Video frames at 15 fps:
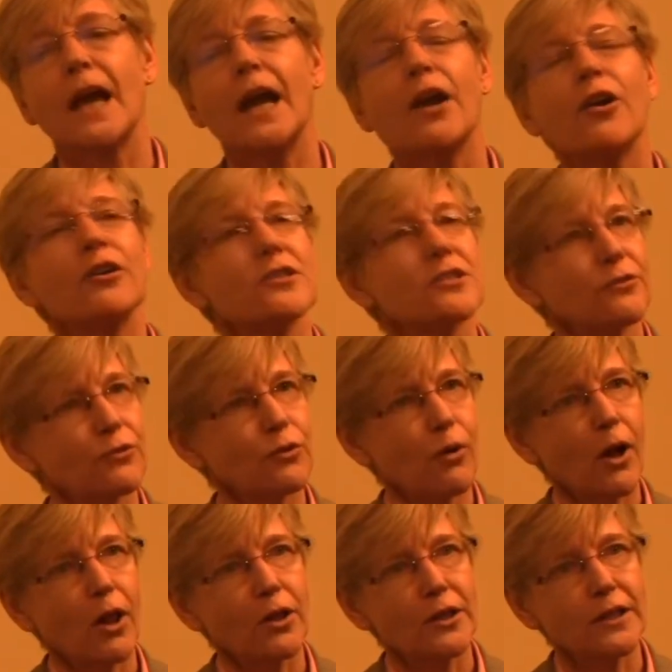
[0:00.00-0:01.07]
areas of
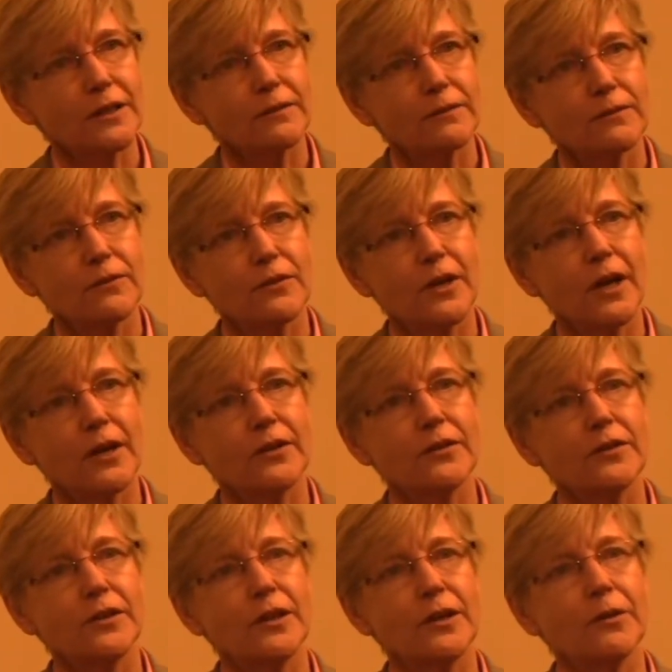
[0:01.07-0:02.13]
quality that
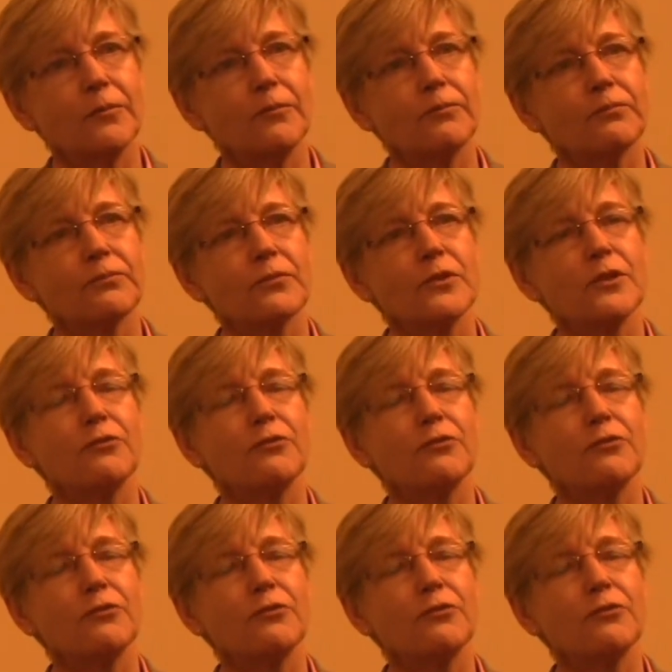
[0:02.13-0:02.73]
uh,